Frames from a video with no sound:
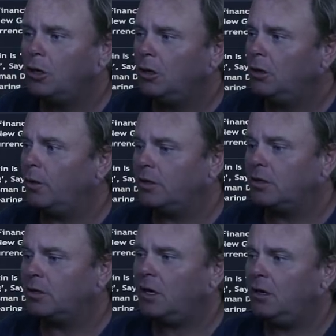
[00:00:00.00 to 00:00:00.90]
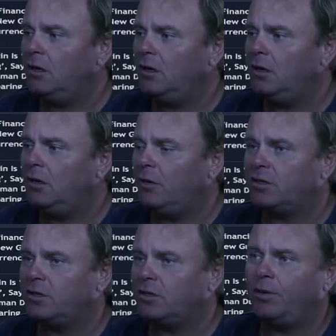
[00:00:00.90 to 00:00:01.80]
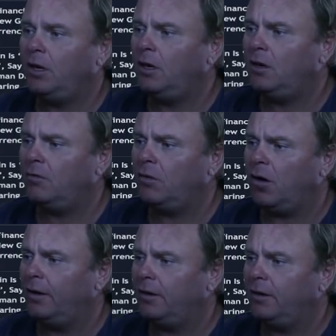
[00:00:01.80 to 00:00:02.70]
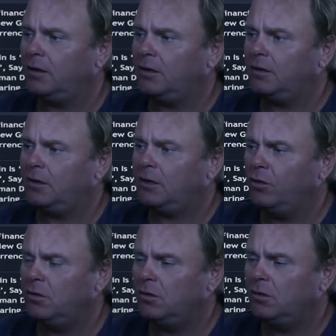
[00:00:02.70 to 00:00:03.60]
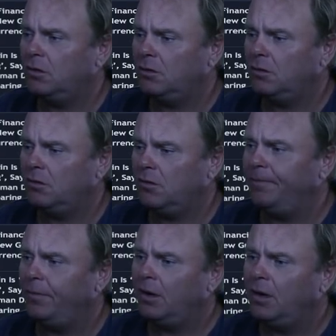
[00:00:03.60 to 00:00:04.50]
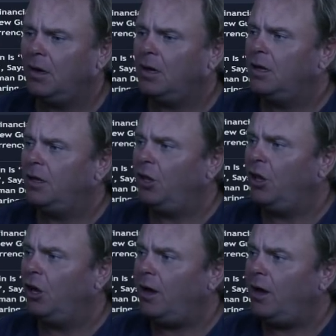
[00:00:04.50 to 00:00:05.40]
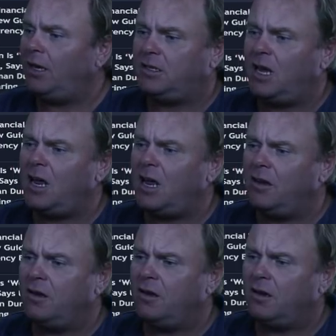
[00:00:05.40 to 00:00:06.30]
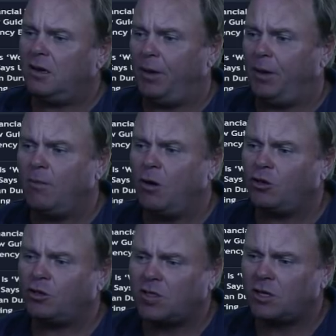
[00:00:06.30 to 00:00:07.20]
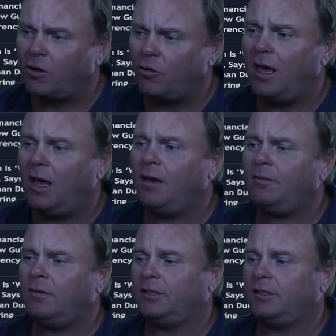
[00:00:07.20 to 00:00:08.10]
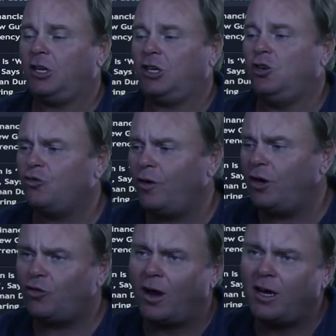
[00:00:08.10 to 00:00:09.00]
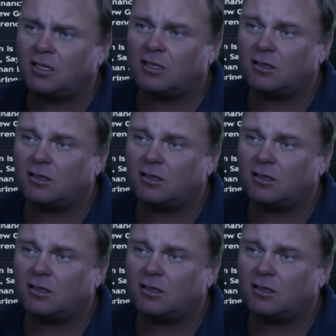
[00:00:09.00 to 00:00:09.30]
one second, we've just disappeared. Right, come on, right. You know, it did a big emotional cycle here. It did a huge retrace